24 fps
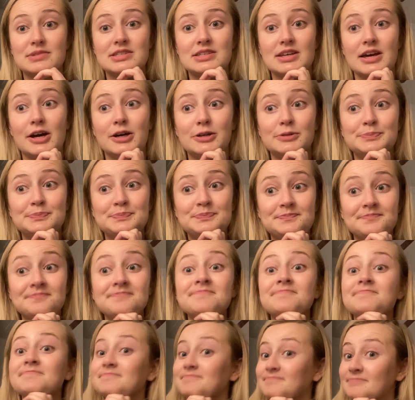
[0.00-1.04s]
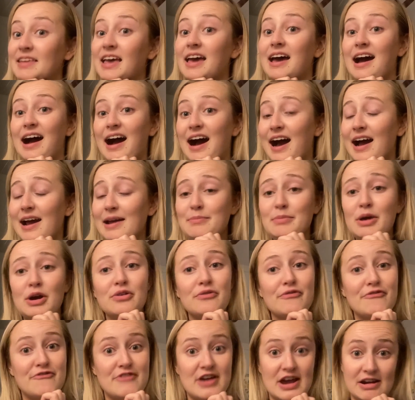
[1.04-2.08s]
So I'm
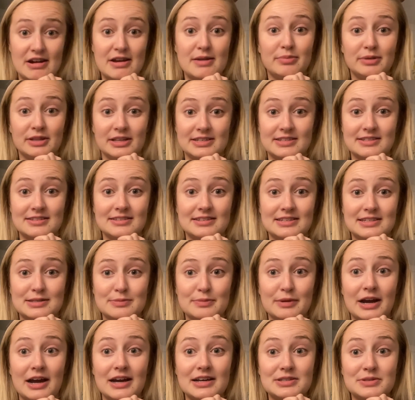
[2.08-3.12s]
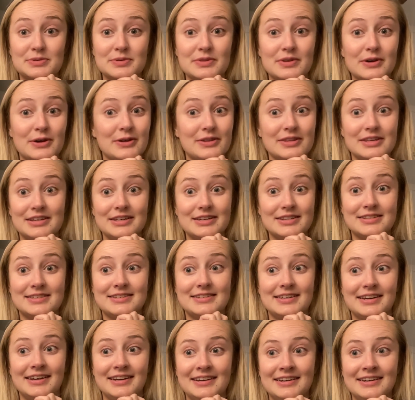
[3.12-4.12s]
very pleasantly surprised with all this.